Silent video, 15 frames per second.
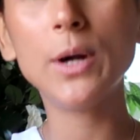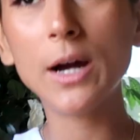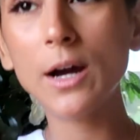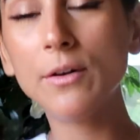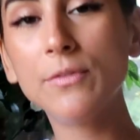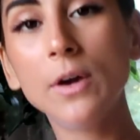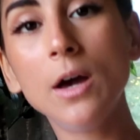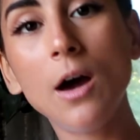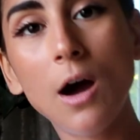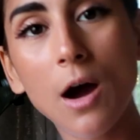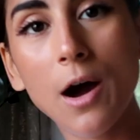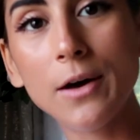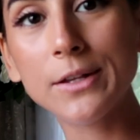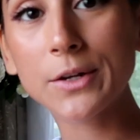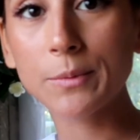you have
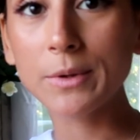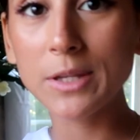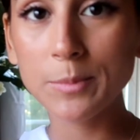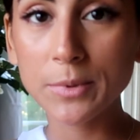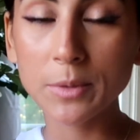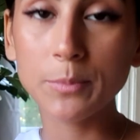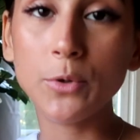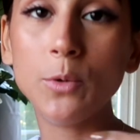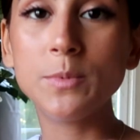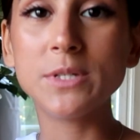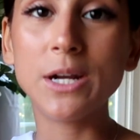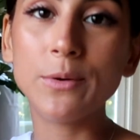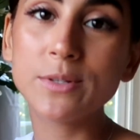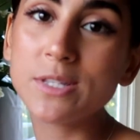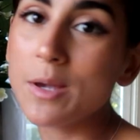uh, like really big boobs,
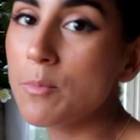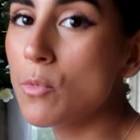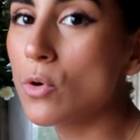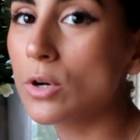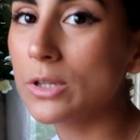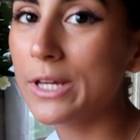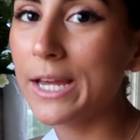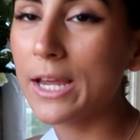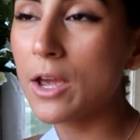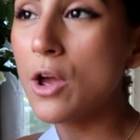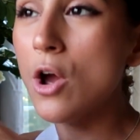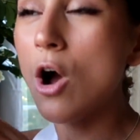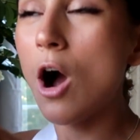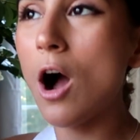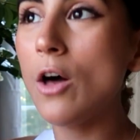and I would say more like
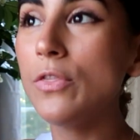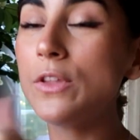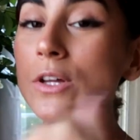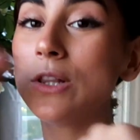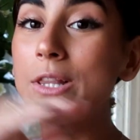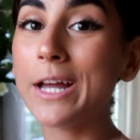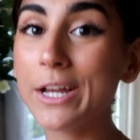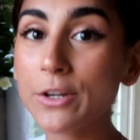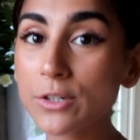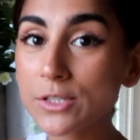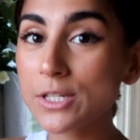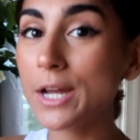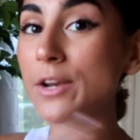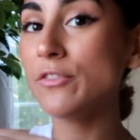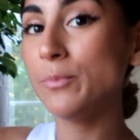on the lighter
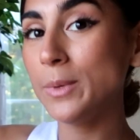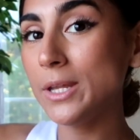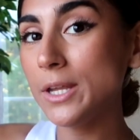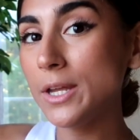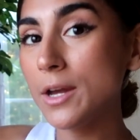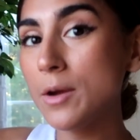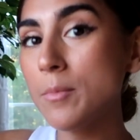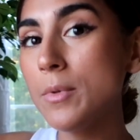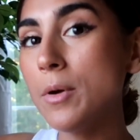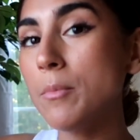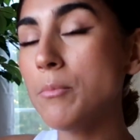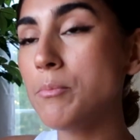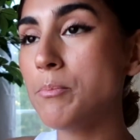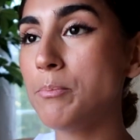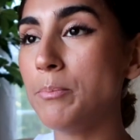side of medium,
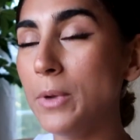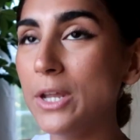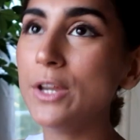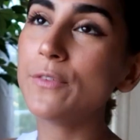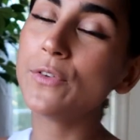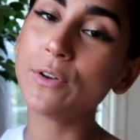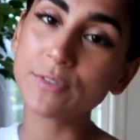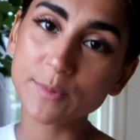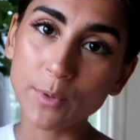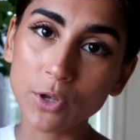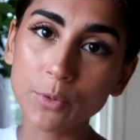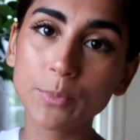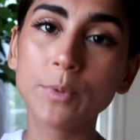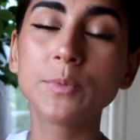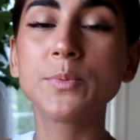and if you have
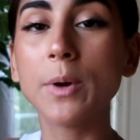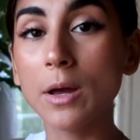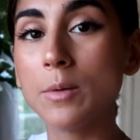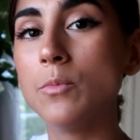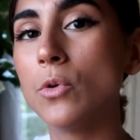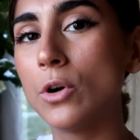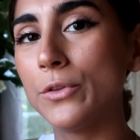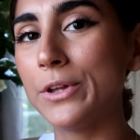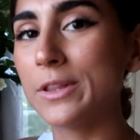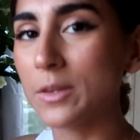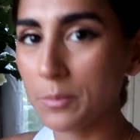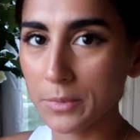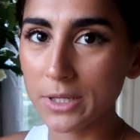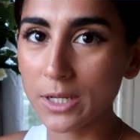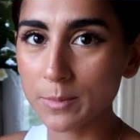smaller boobs, probably more on like the
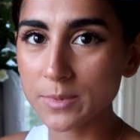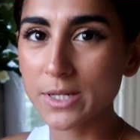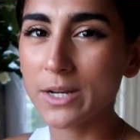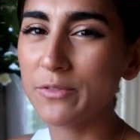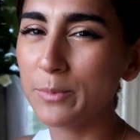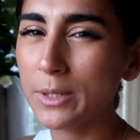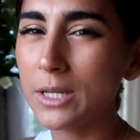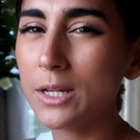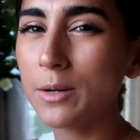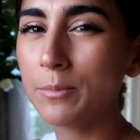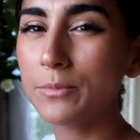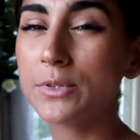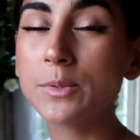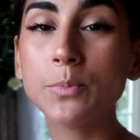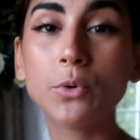medium side of
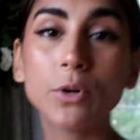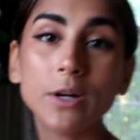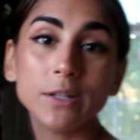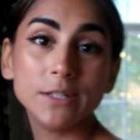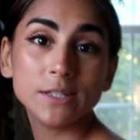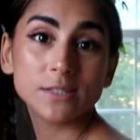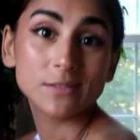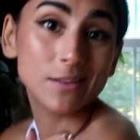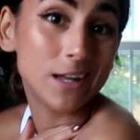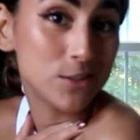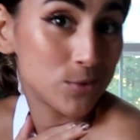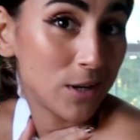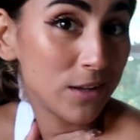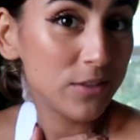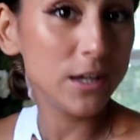medium support. At least
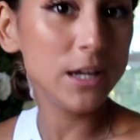that's what I